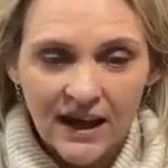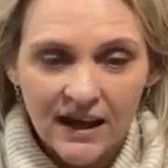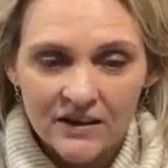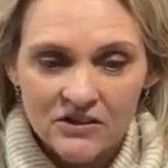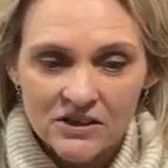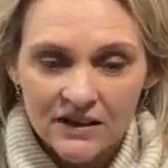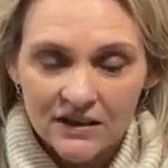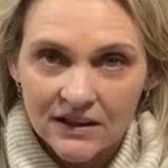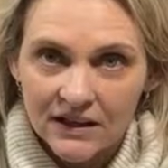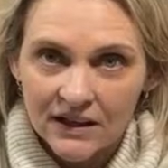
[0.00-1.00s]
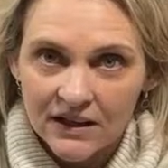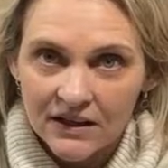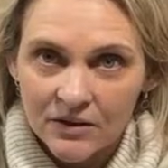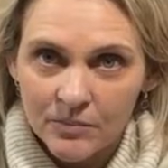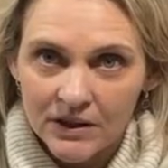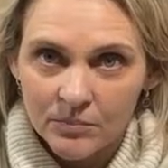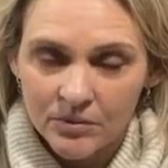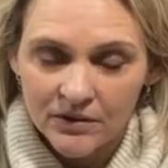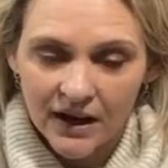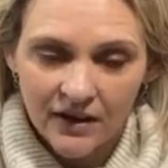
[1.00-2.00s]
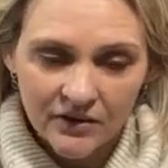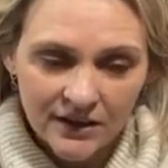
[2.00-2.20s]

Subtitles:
and there's a little bit of brown